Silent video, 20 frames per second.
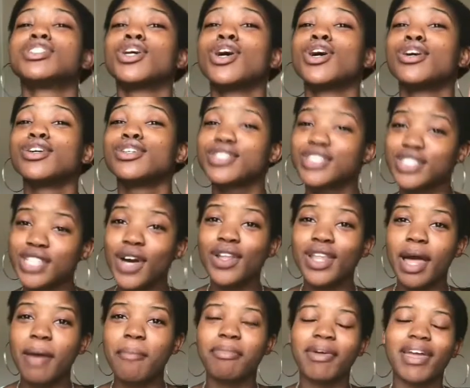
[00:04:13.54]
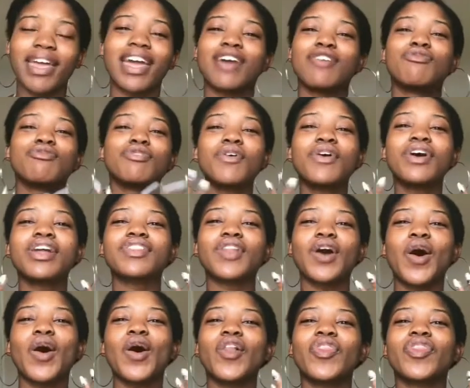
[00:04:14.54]
so lumpy. It ruined the
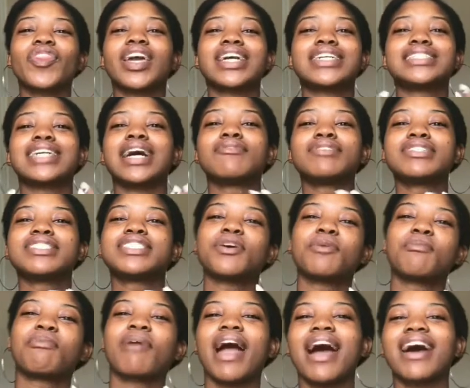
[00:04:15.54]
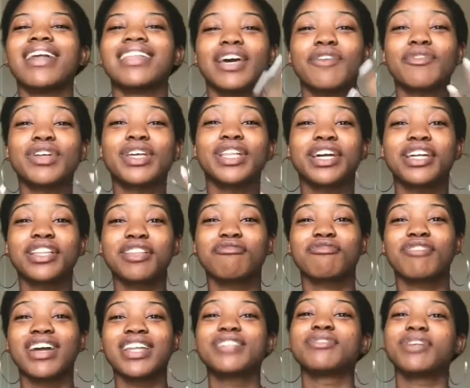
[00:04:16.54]
whole thing because I was so proud. Like when you look at the
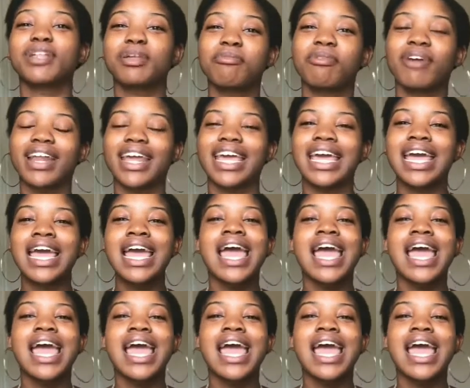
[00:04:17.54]
front, it's really pretty.